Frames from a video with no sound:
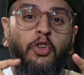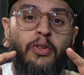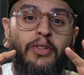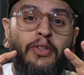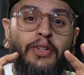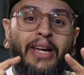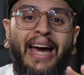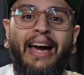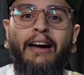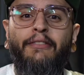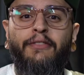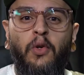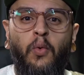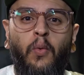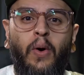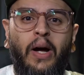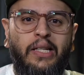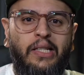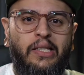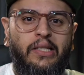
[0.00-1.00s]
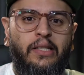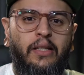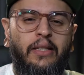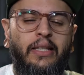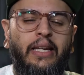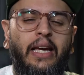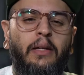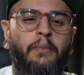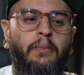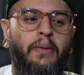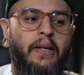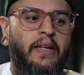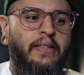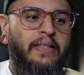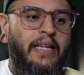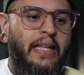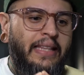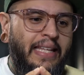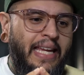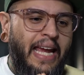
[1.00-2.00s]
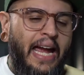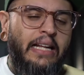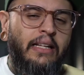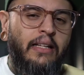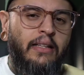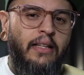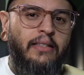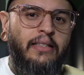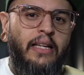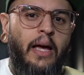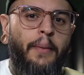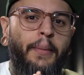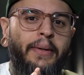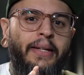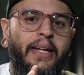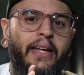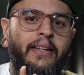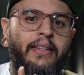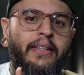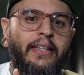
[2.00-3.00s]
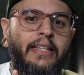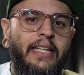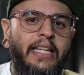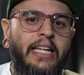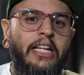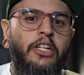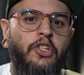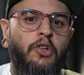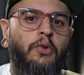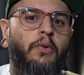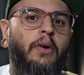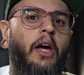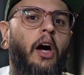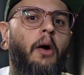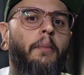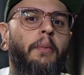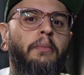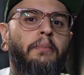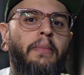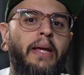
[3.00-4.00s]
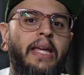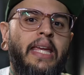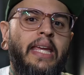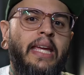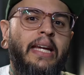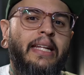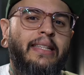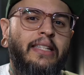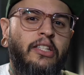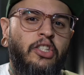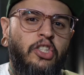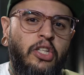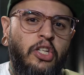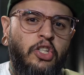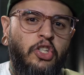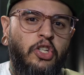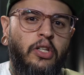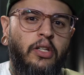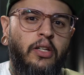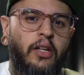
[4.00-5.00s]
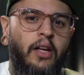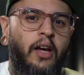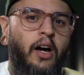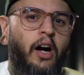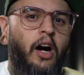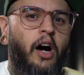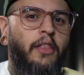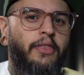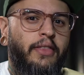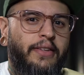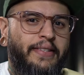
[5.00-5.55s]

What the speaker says: You have to watch till the end, because at the end of this, I'm going to need your help in making a decision on the